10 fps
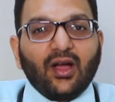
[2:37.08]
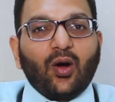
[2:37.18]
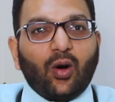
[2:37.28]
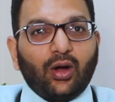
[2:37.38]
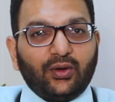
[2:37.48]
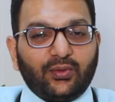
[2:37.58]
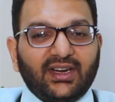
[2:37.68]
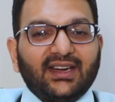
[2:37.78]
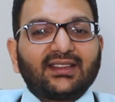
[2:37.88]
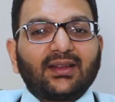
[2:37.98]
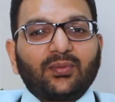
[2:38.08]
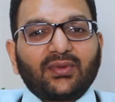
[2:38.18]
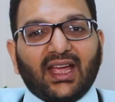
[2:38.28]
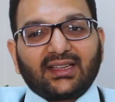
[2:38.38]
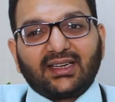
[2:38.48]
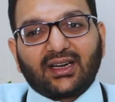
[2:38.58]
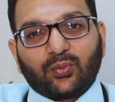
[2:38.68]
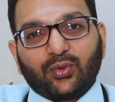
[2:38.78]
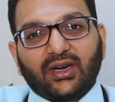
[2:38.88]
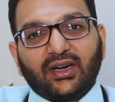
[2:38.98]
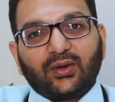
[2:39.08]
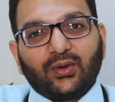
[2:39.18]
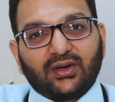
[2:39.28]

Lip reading: All you need is a catheter put into